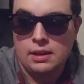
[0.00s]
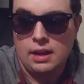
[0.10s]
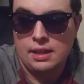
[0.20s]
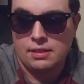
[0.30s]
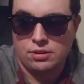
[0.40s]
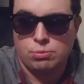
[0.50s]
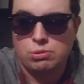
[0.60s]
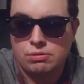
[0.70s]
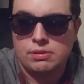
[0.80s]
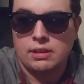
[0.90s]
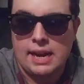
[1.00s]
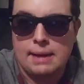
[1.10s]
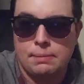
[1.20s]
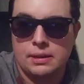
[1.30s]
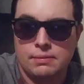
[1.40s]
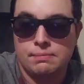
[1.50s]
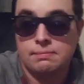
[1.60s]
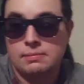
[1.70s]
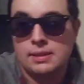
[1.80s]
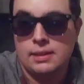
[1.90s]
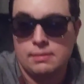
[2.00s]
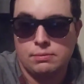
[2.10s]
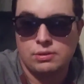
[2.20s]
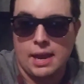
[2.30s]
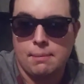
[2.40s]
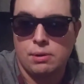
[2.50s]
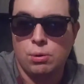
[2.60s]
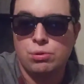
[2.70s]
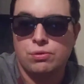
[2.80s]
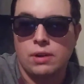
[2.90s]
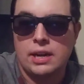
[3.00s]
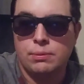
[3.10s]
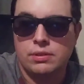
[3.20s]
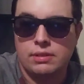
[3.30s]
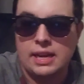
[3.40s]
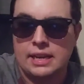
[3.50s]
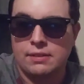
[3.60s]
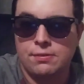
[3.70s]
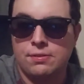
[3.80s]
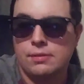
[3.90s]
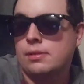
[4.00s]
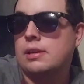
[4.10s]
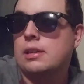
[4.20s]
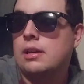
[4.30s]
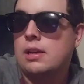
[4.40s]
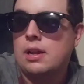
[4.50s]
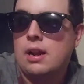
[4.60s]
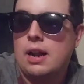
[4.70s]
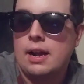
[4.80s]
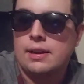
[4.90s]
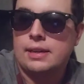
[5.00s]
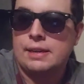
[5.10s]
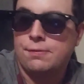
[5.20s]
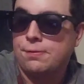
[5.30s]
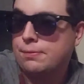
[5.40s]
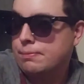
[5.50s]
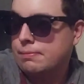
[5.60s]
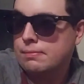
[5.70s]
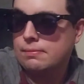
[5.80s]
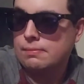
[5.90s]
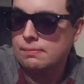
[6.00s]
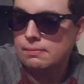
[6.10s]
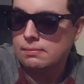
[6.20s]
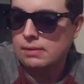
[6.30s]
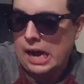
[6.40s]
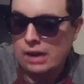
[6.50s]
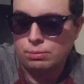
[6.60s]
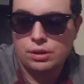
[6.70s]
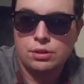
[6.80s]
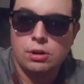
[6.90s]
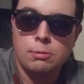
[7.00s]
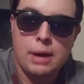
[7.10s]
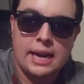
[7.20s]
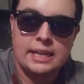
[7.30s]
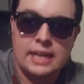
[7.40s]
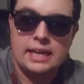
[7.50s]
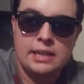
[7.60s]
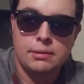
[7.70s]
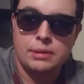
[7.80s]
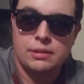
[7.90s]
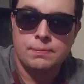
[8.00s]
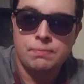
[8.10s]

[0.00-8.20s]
and thus would still happen. Same goes for anyone's life. If I want to go back in time and,